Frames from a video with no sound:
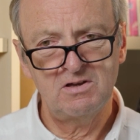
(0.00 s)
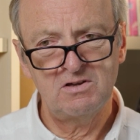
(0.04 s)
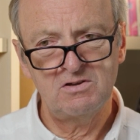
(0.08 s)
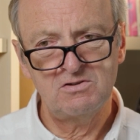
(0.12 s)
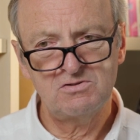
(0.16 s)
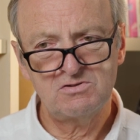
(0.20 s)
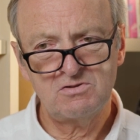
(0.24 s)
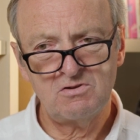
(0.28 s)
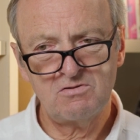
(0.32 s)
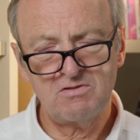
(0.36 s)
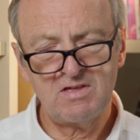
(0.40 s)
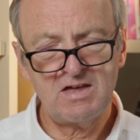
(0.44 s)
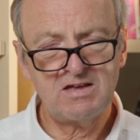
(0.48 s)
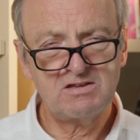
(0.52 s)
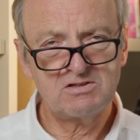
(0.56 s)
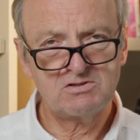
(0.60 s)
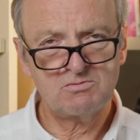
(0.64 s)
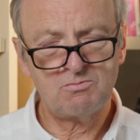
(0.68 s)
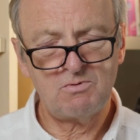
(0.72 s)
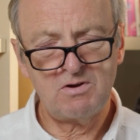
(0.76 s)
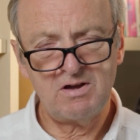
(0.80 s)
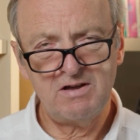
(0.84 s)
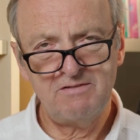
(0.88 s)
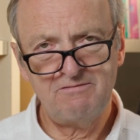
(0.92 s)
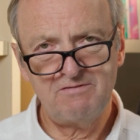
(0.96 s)
So that's
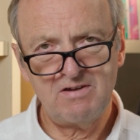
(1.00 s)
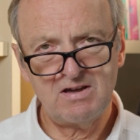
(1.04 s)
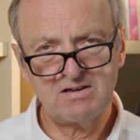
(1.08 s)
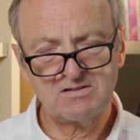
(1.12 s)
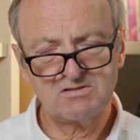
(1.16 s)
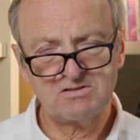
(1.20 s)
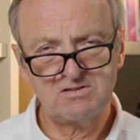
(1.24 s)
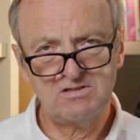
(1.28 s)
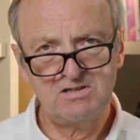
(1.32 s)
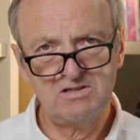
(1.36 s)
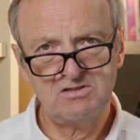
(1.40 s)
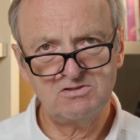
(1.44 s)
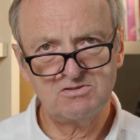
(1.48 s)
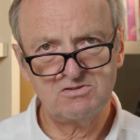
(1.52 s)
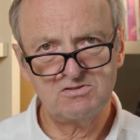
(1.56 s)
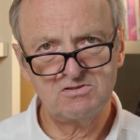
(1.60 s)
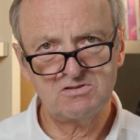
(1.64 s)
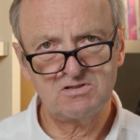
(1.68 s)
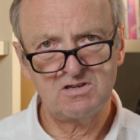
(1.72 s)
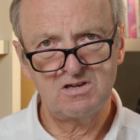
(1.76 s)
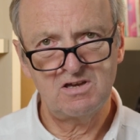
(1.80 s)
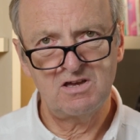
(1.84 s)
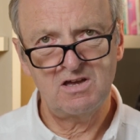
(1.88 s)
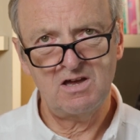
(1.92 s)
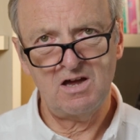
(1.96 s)
why
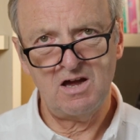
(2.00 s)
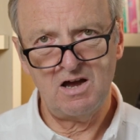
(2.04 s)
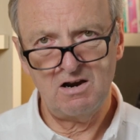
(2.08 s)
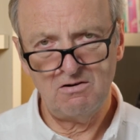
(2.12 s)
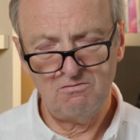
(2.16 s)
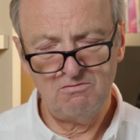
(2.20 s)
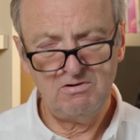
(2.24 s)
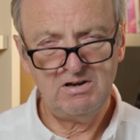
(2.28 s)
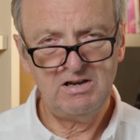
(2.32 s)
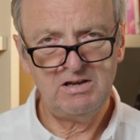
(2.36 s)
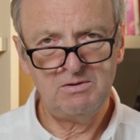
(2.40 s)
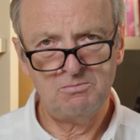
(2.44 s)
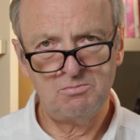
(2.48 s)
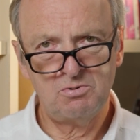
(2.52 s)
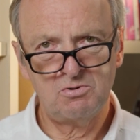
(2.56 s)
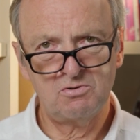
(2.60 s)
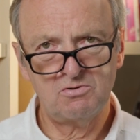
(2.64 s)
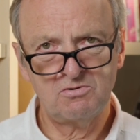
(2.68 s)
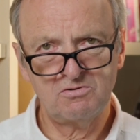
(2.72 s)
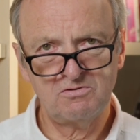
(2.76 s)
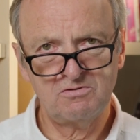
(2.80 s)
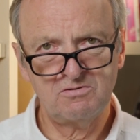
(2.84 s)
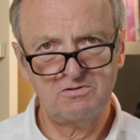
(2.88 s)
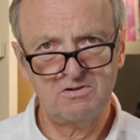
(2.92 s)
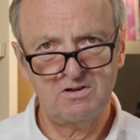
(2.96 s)
vaccinations are really
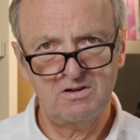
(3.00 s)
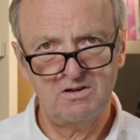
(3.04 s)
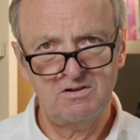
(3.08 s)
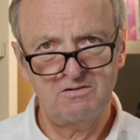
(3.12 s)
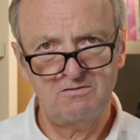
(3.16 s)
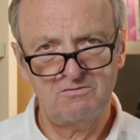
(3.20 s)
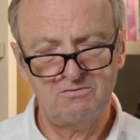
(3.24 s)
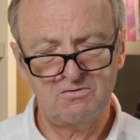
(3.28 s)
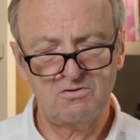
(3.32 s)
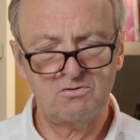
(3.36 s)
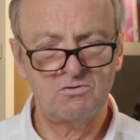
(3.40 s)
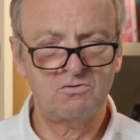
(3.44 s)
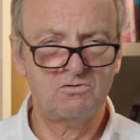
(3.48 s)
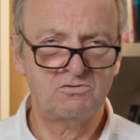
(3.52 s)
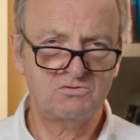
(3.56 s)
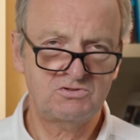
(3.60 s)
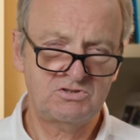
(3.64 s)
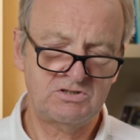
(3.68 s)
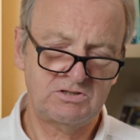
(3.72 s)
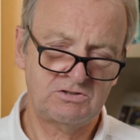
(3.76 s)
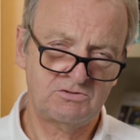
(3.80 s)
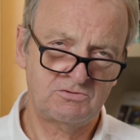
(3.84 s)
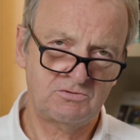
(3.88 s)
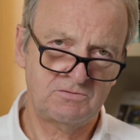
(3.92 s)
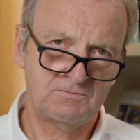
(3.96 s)
important for all
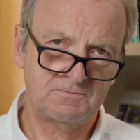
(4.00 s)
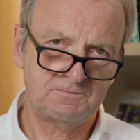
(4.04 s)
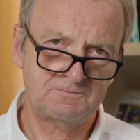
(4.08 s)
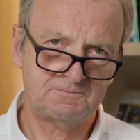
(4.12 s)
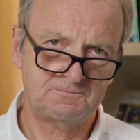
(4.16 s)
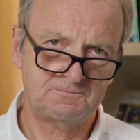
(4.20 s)
children.